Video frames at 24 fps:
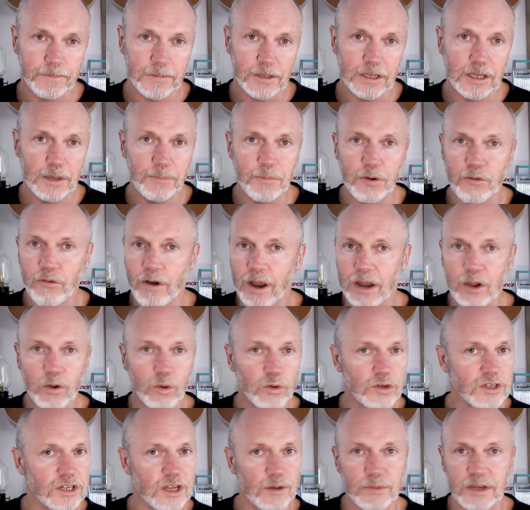Keeping
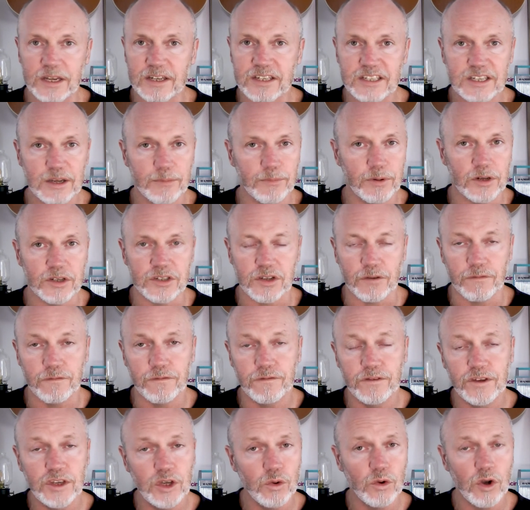records can be as simple as a
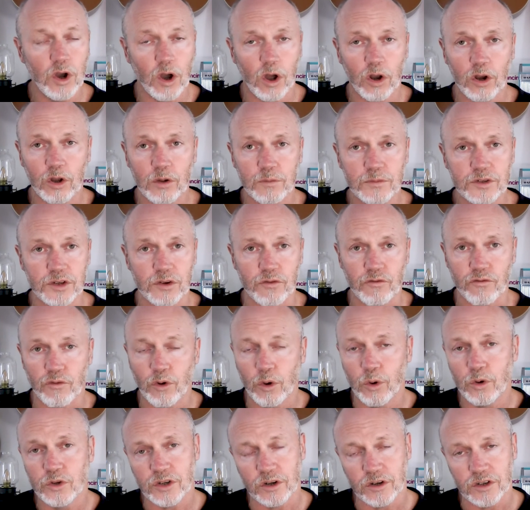few columns and
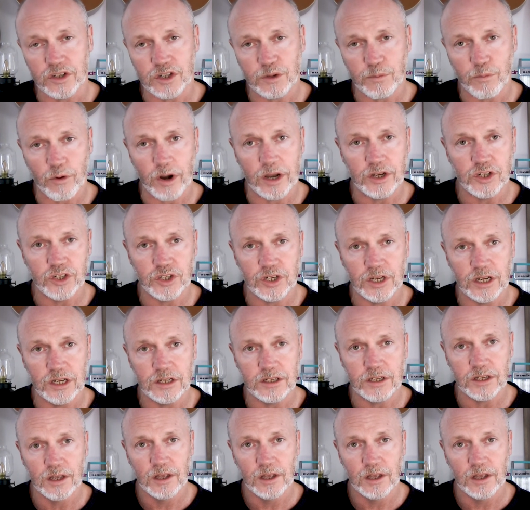rows on a spreadsheet,